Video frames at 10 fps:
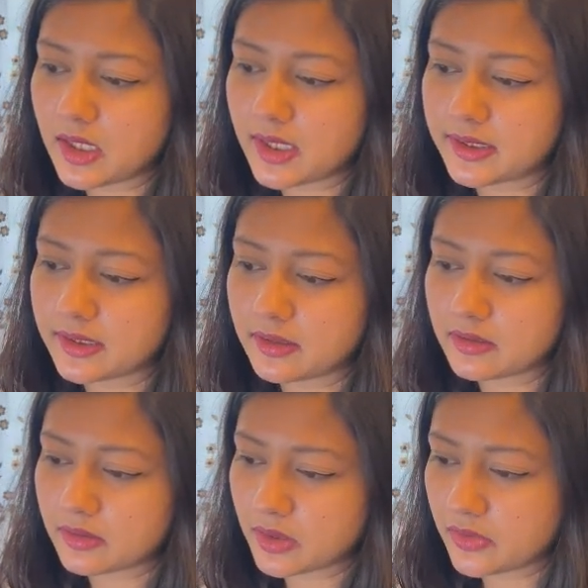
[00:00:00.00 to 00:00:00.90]

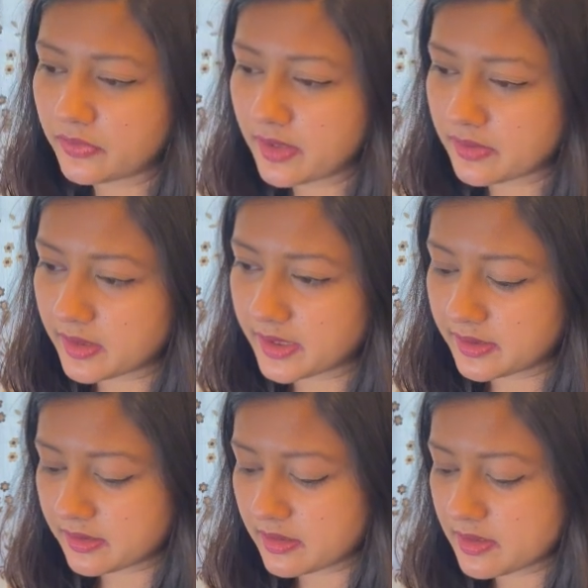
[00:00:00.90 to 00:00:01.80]
If I
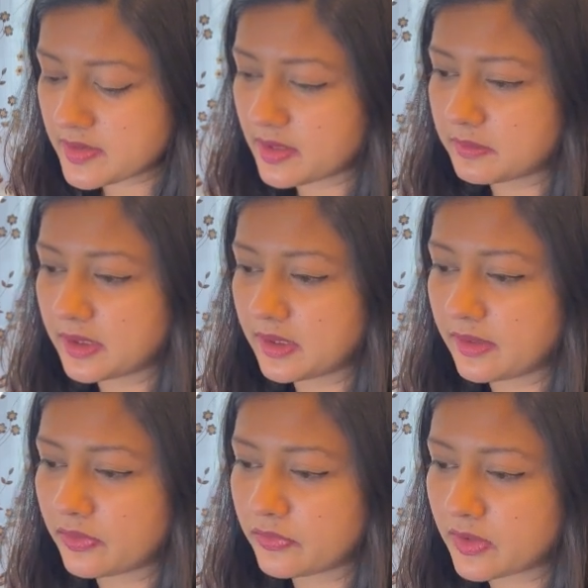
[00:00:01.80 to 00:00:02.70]
write something
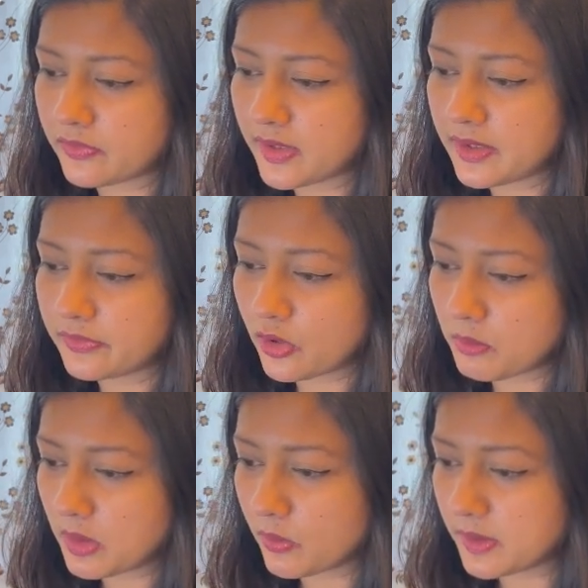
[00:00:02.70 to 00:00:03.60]
like 55,
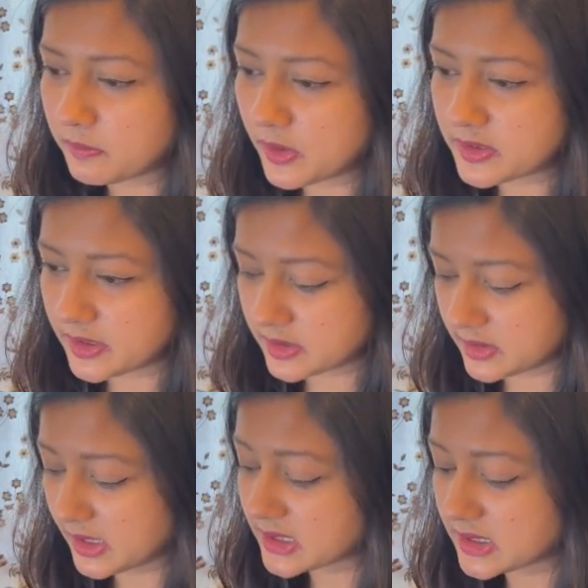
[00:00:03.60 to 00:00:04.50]

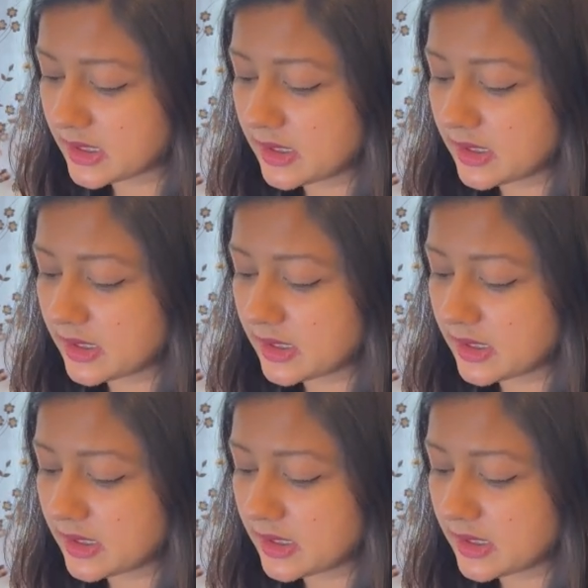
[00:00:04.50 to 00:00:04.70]
1.66,